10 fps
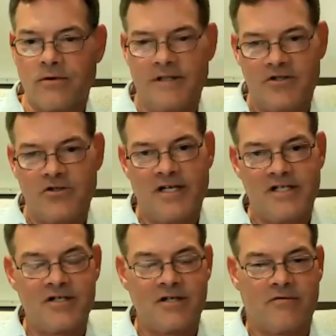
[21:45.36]
the
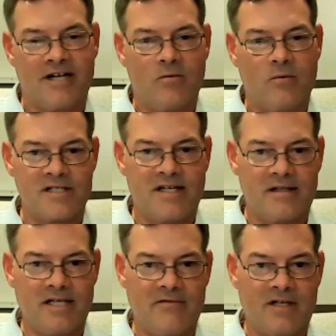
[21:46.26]
transition, right? It wasn't
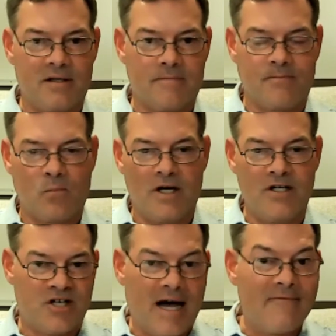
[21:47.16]
leaving one
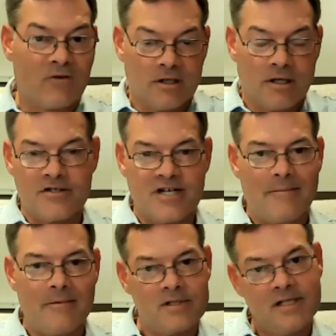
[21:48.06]
job for another
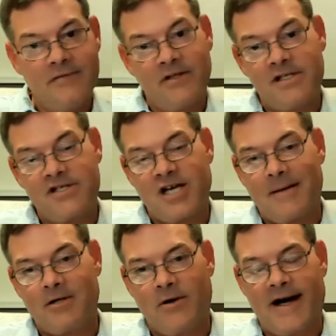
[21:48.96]
job. It was leaving this
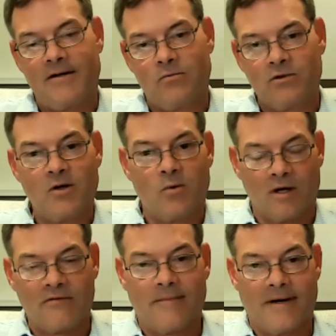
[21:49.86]
job to go out and really
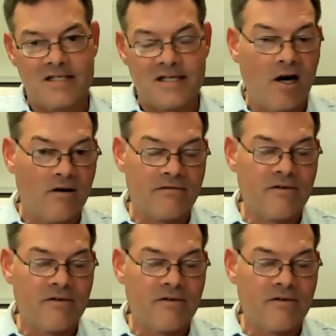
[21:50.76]
work for myself.